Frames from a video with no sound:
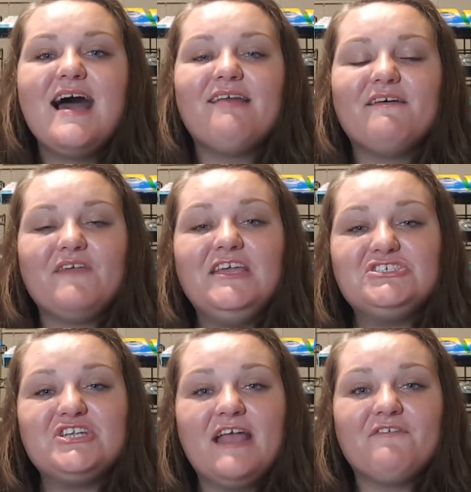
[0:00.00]
I love
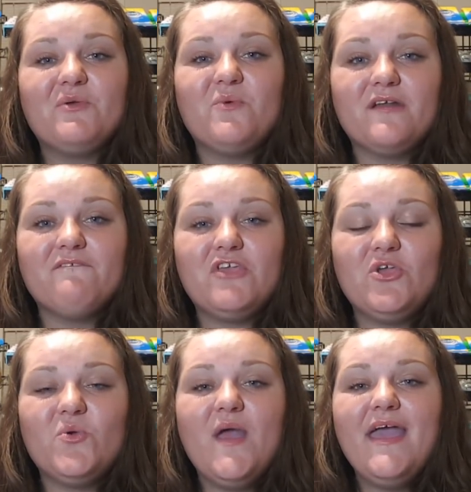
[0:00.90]
each and every one of
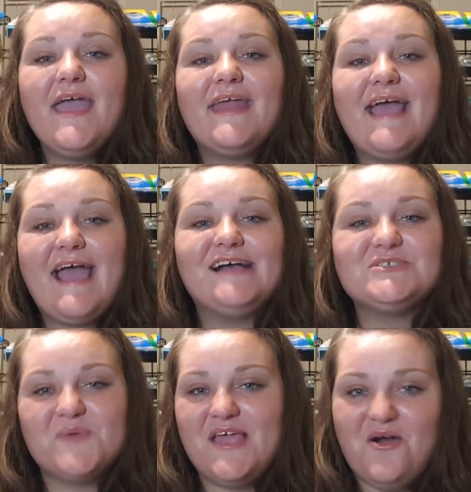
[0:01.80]
you. And
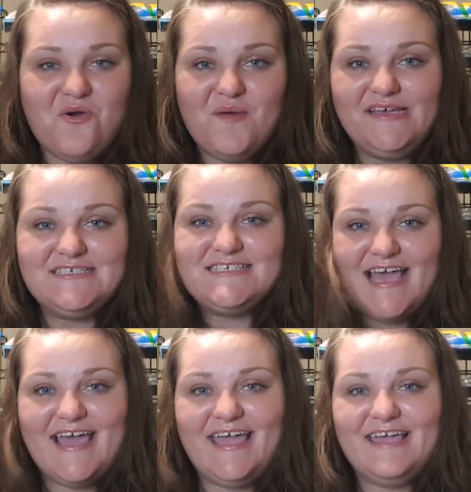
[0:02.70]
as we always
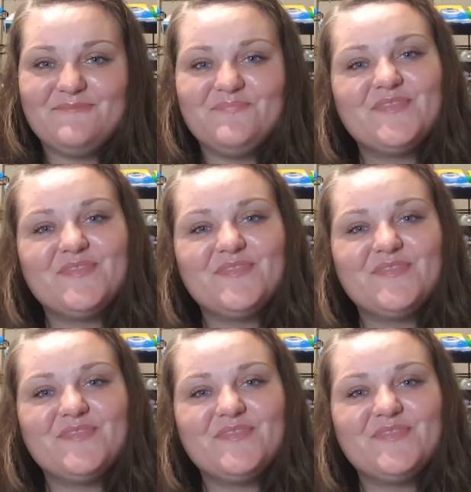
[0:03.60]
say,